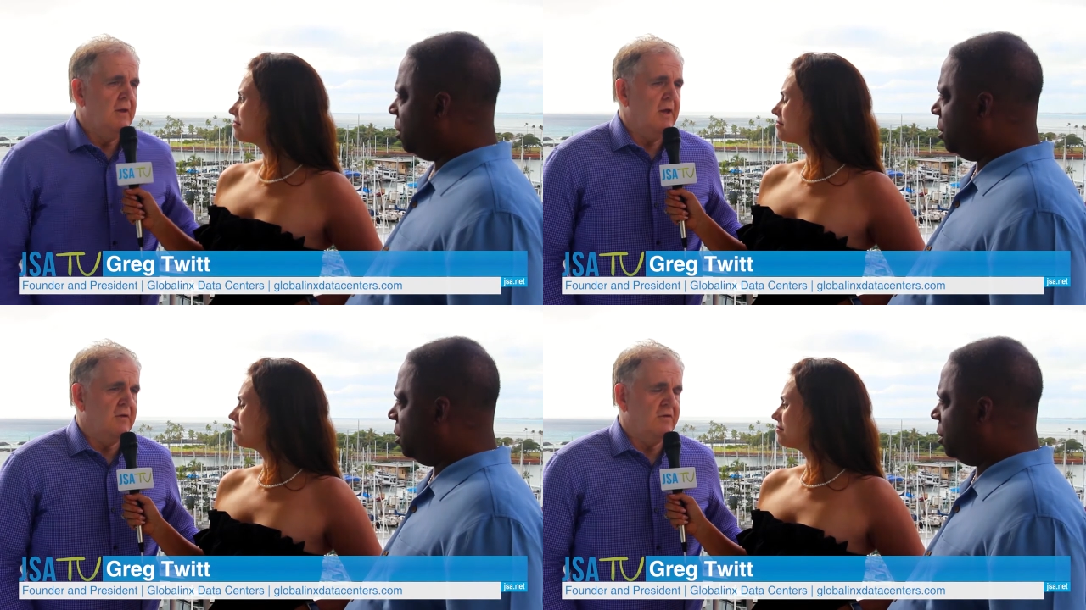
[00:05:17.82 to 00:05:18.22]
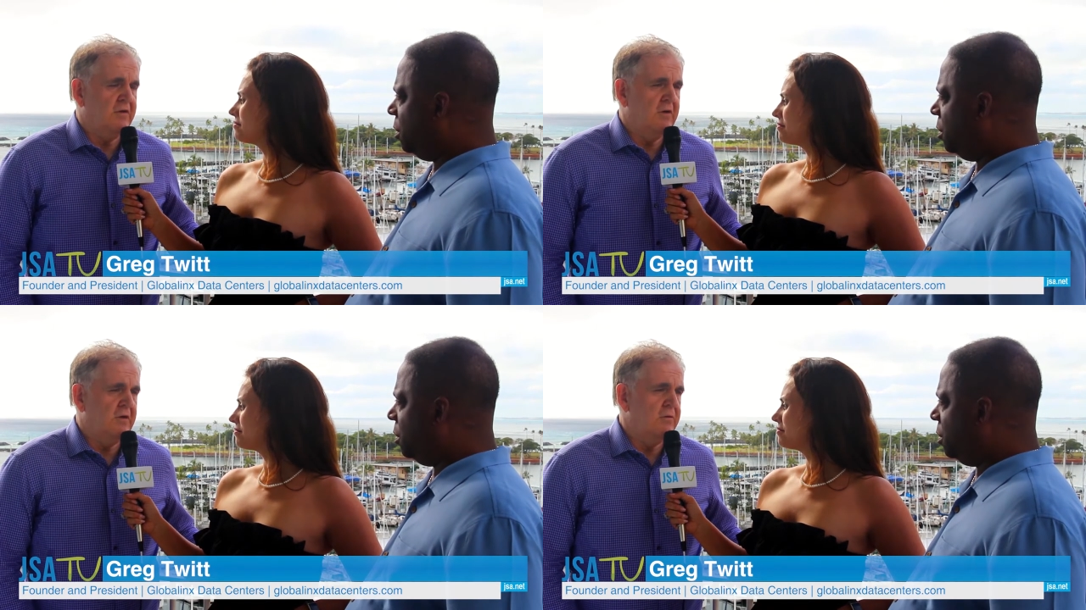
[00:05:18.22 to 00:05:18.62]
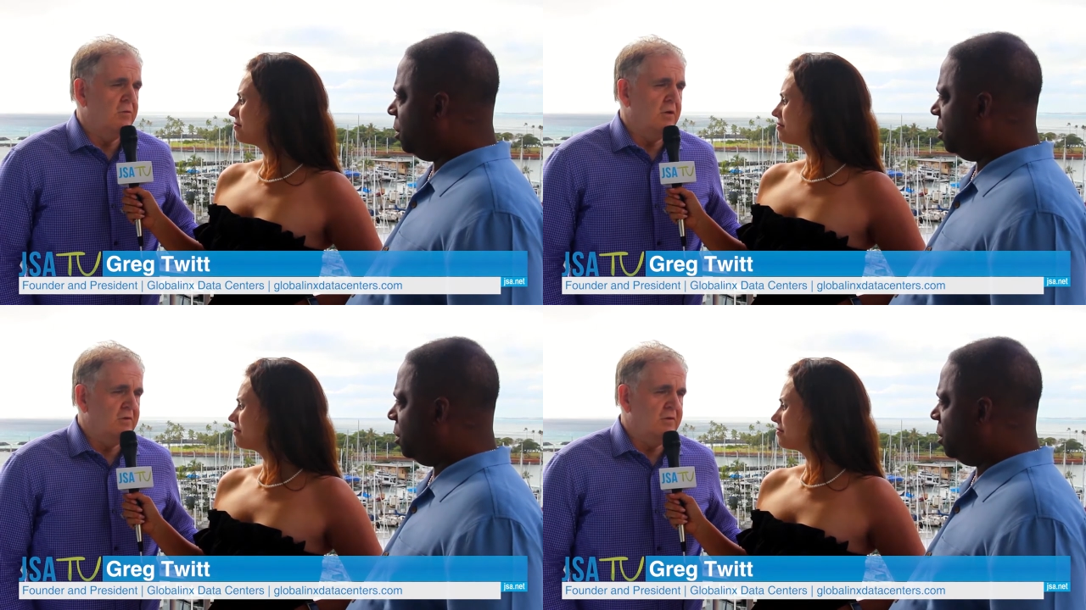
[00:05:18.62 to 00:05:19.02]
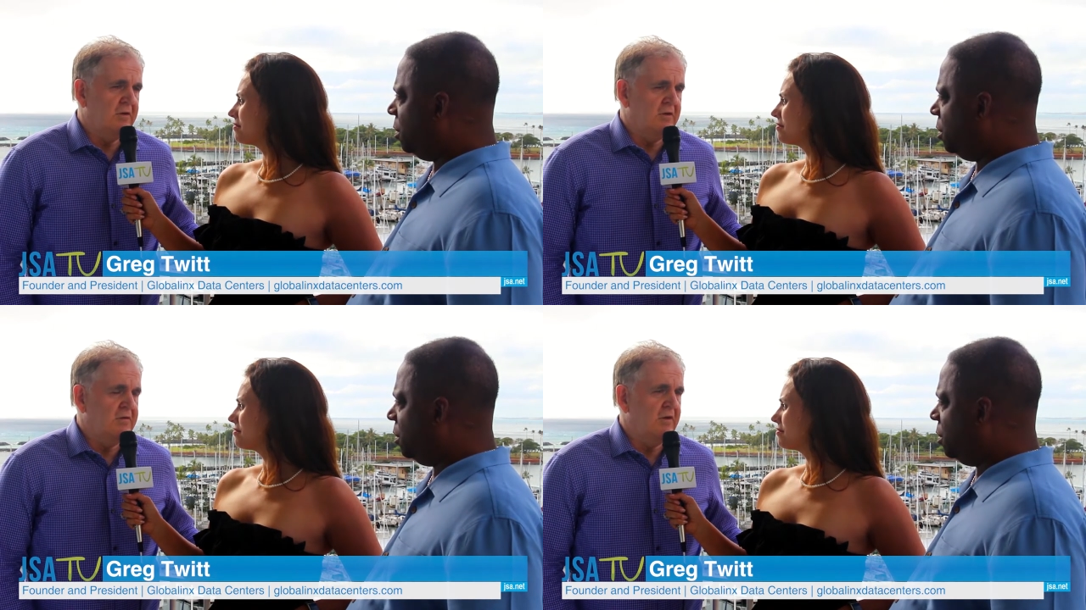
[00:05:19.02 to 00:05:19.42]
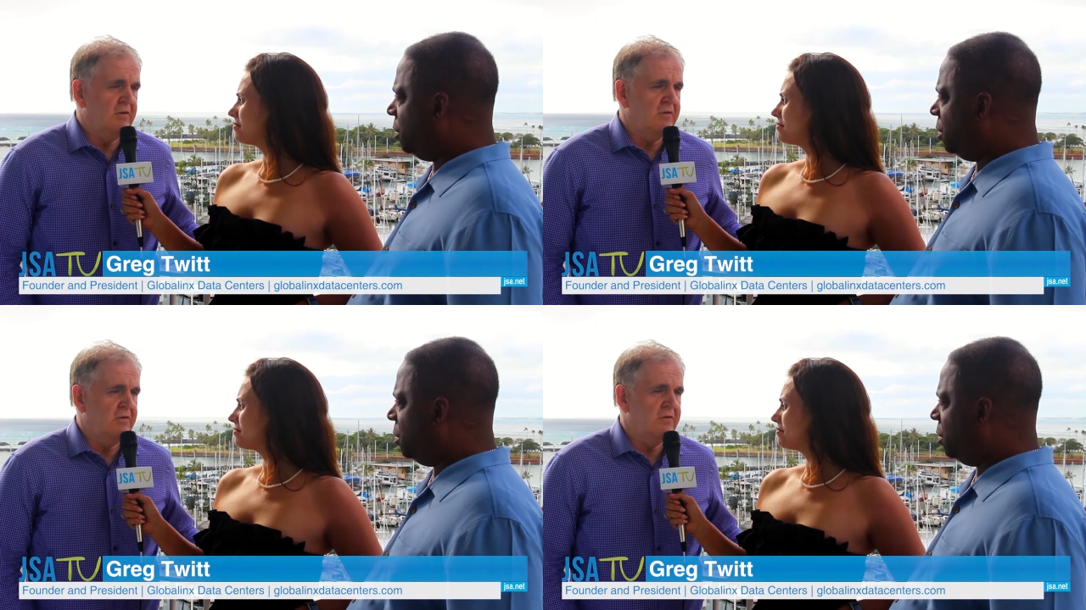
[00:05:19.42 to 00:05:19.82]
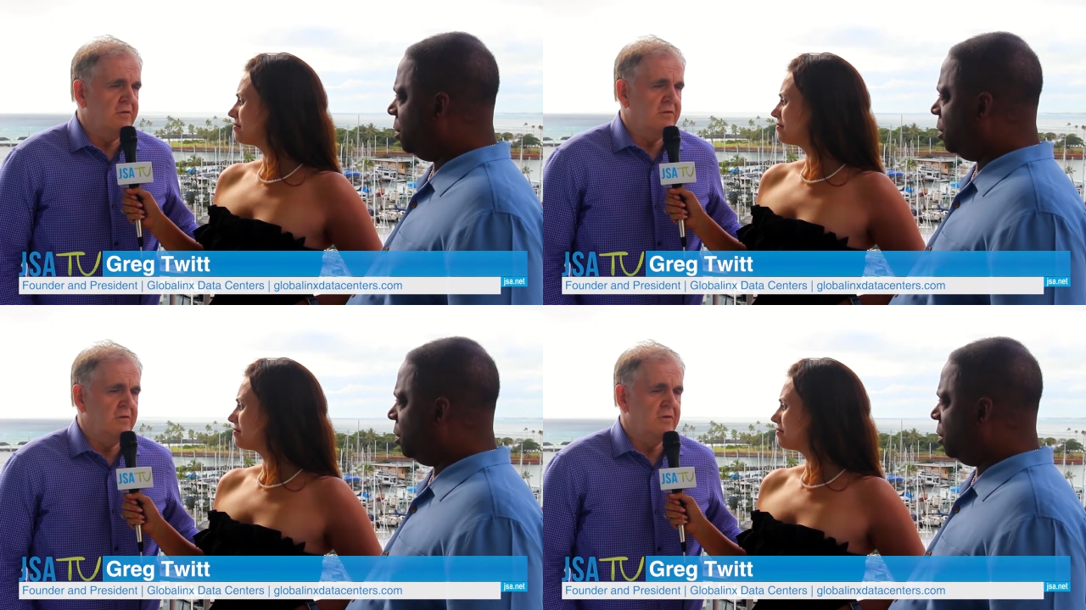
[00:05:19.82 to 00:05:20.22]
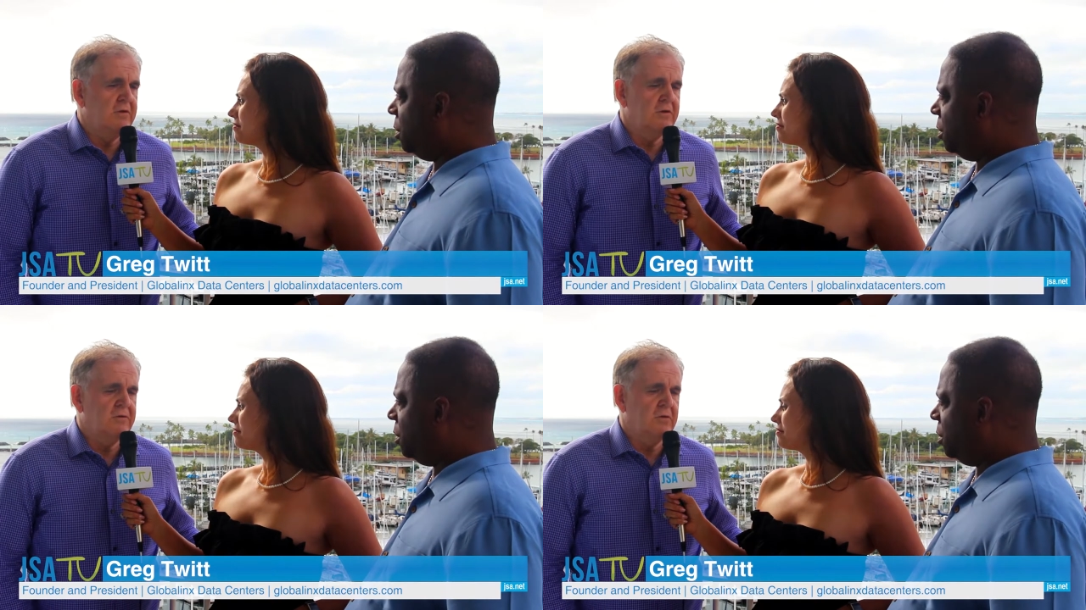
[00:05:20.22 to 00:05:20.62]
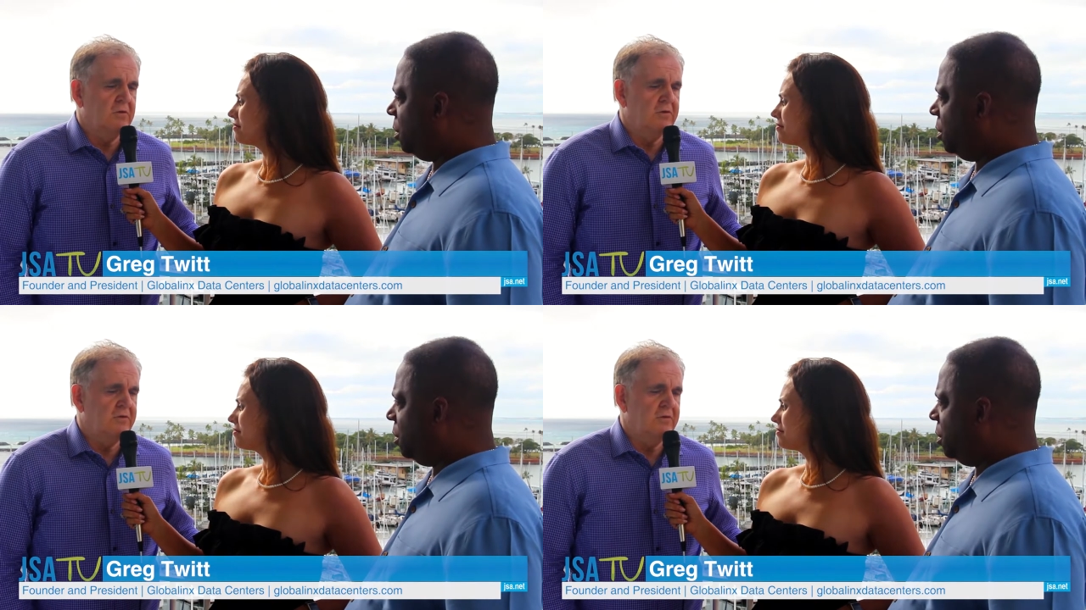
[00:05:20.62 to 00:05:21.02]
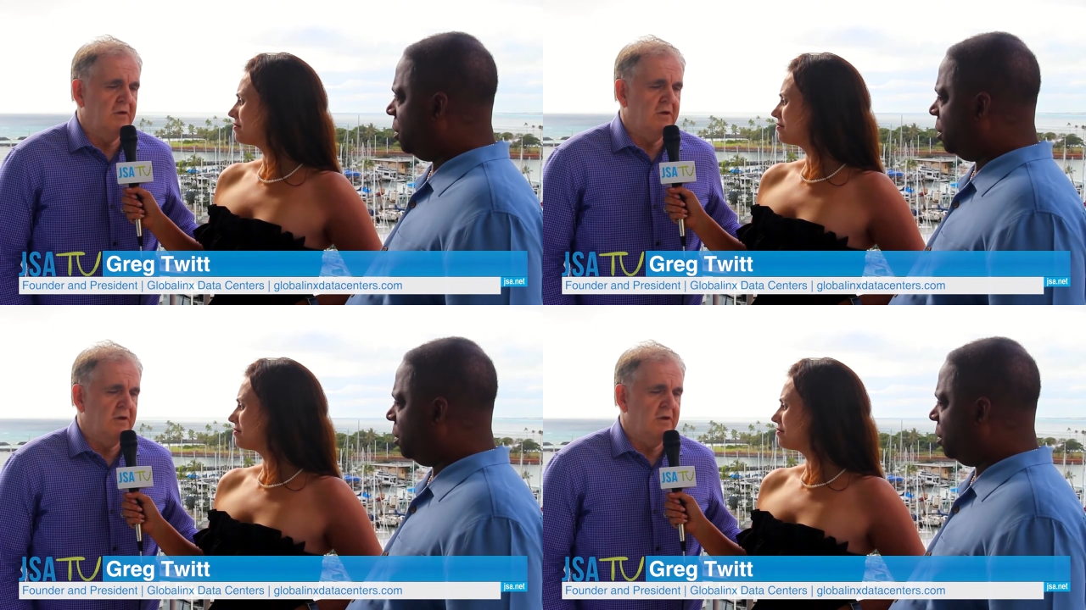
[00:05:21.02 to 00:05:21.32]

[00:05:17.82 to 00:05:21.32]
Speaker 1: outside of what Telxius is doing, of course.